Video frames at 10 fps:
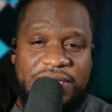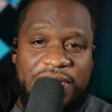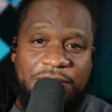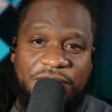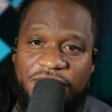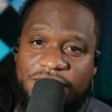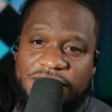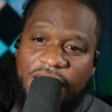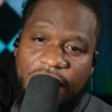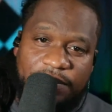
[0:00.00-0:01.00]
Just to name a
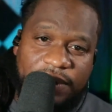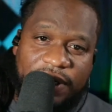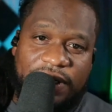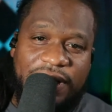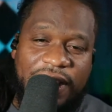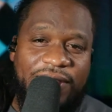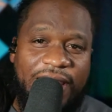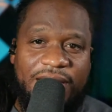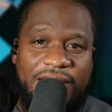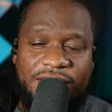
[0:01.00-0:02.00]
few, Tom Buck, I've
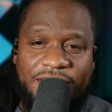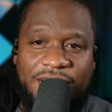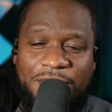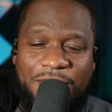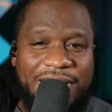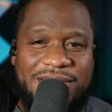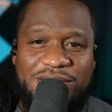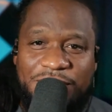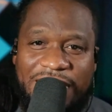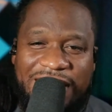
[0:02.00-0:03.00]
had, man,
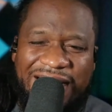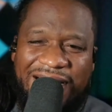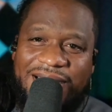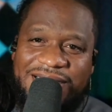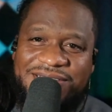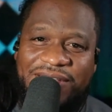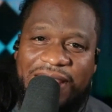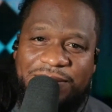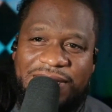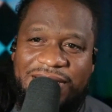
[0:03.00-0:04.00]
so many, the Onyx
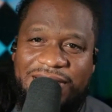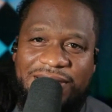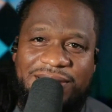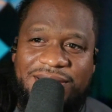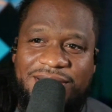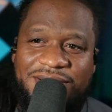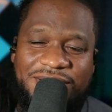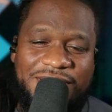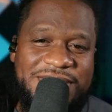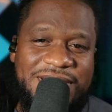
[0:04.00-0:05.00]
family, you know
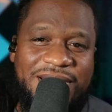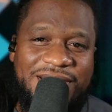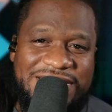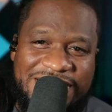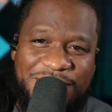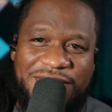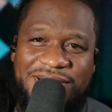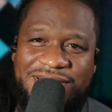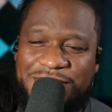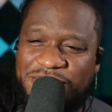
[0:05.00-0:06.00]
what I'm saying? 6
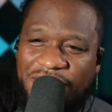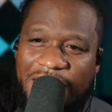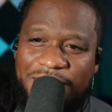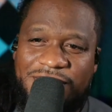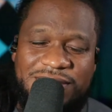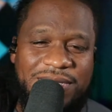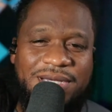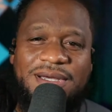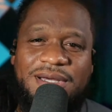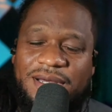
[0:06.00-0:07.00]
million subscribers.
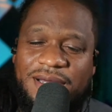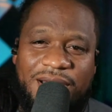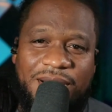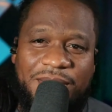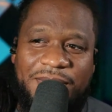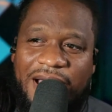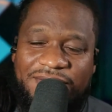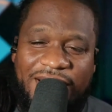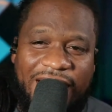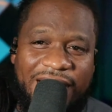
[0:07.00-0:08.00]
I've
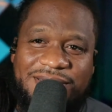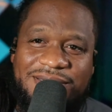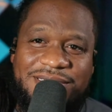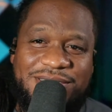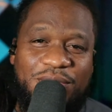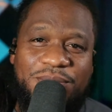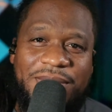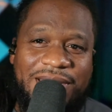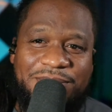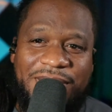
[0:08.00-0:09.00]
had so
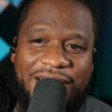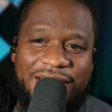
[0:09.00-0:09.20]
many, man.